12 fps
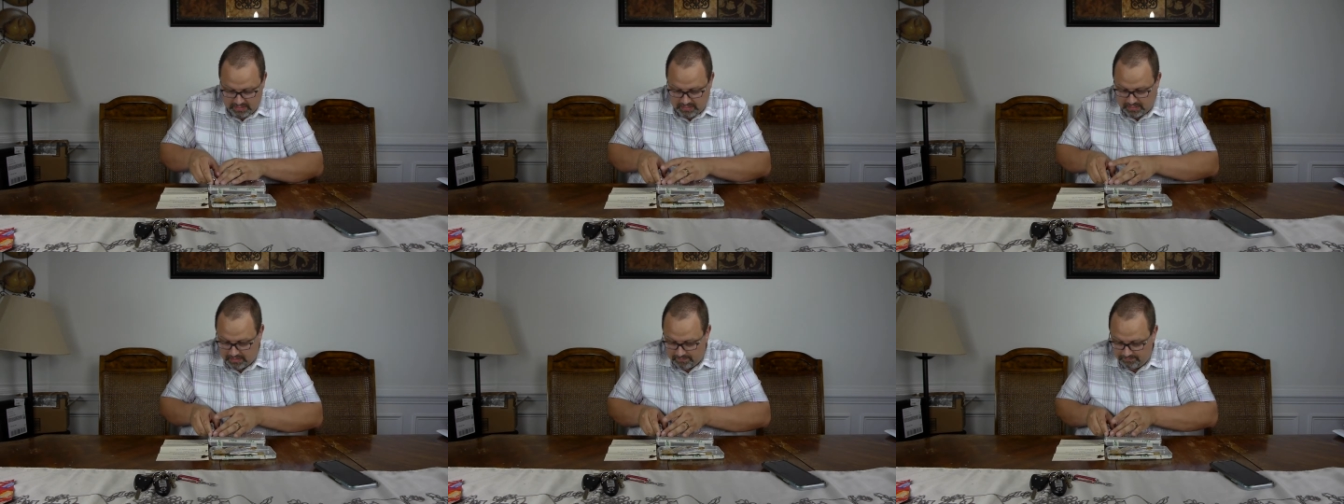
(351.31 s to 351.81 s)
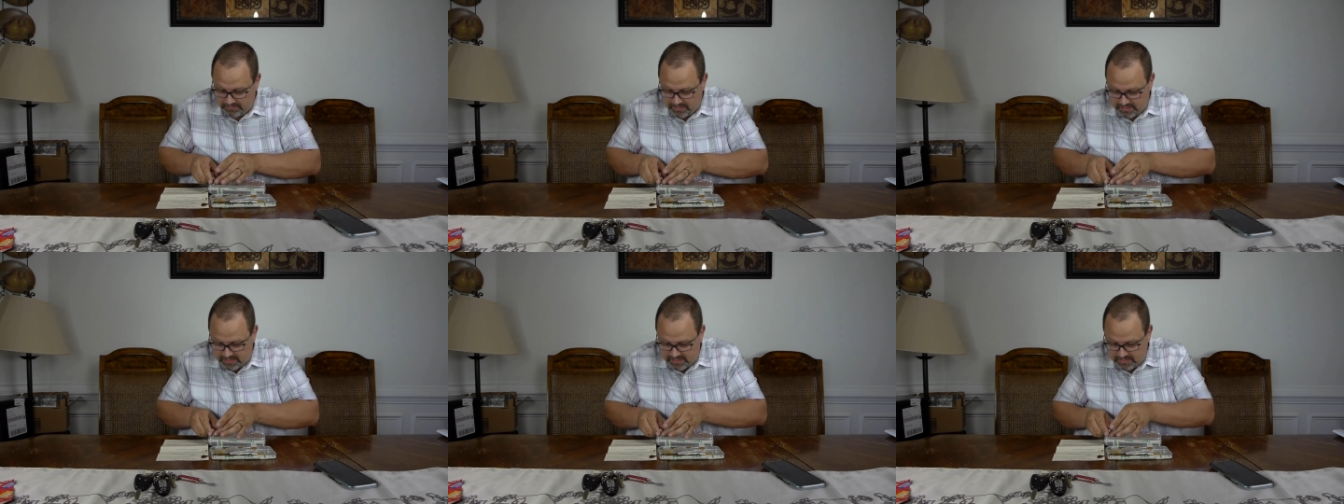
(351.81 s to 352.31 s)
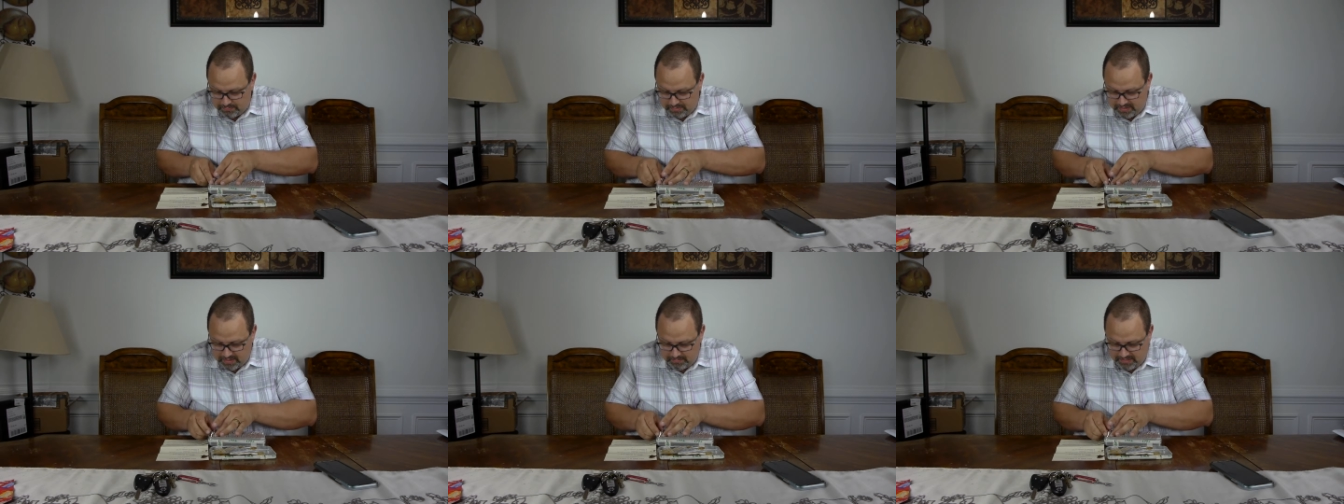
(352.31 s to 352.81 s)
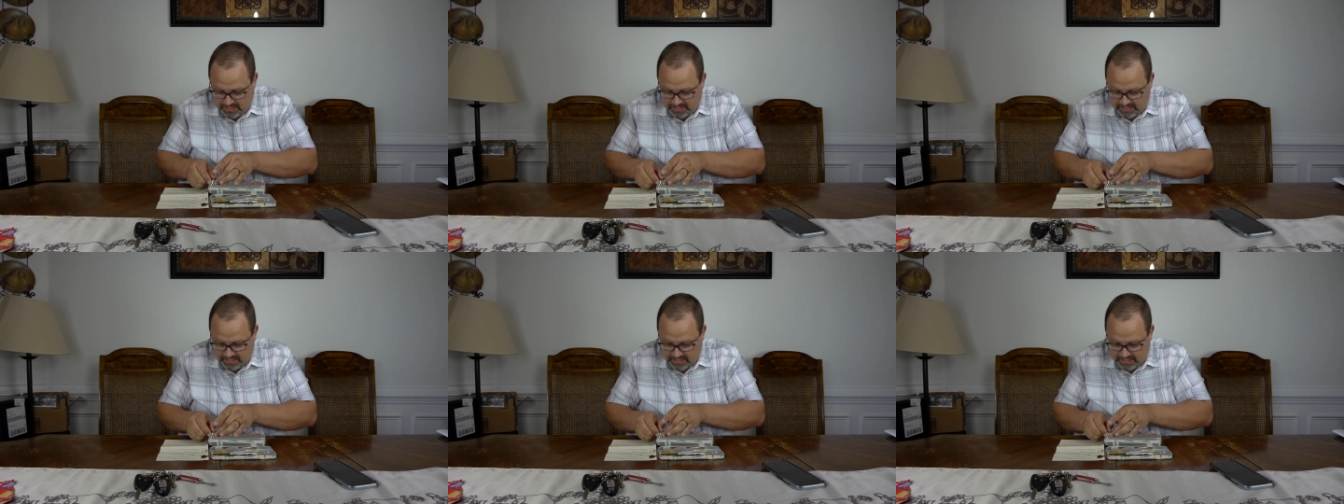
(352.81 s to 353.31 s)
Um, it doesn't appear to be
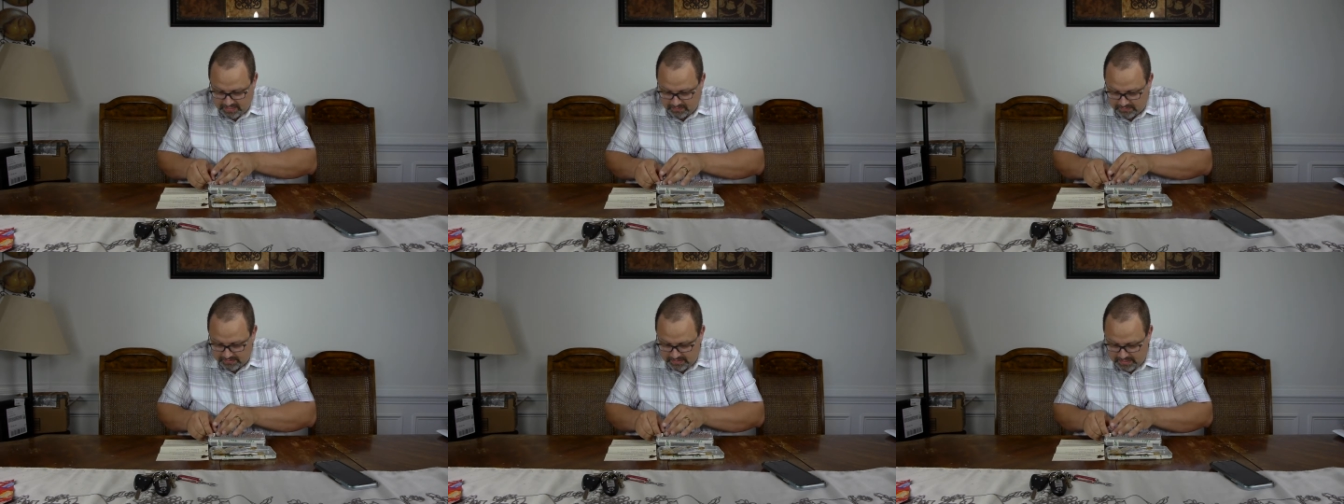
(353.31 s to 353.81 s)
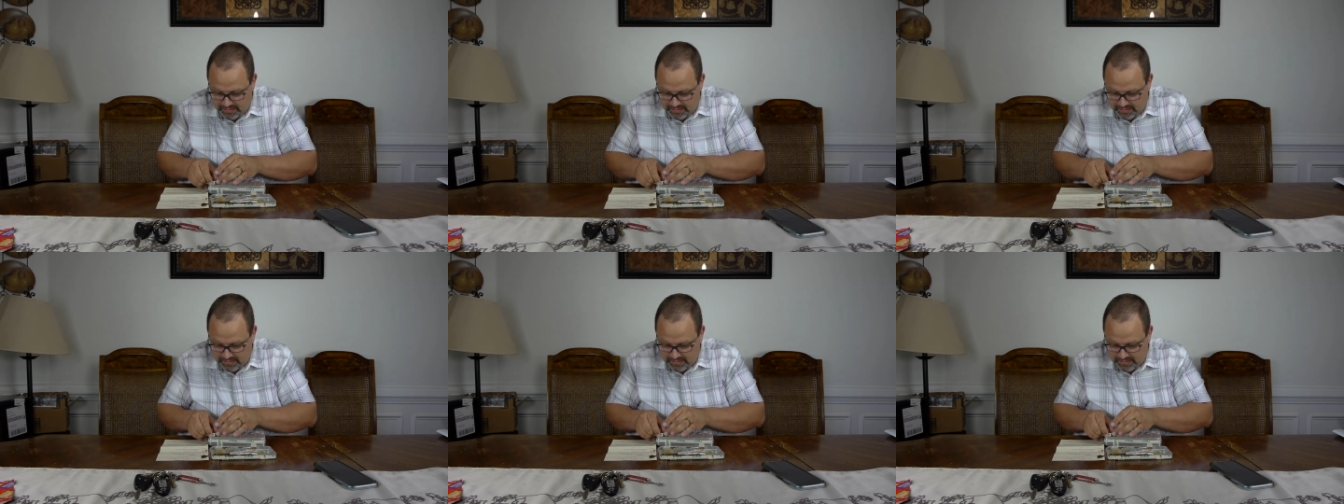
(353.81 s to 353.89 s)
anything else